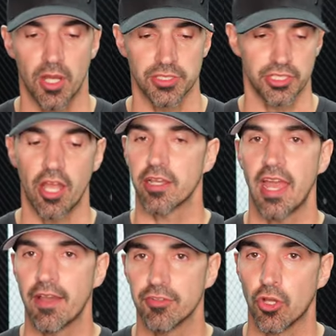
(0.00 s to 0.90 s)
balls, you're not
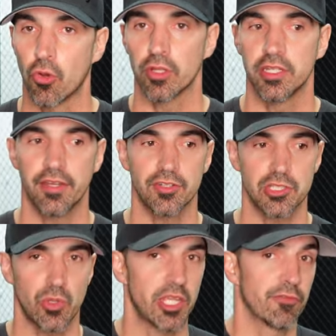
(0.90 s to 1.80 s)
gonna have a totally different
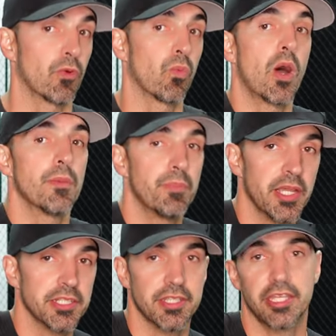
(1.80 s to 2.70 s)
swing for one
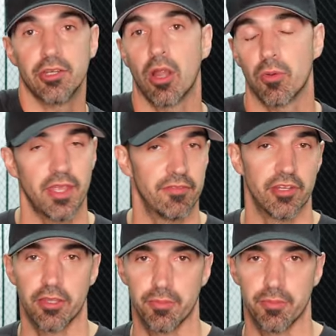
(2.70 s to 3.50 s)
pitch than you are with every other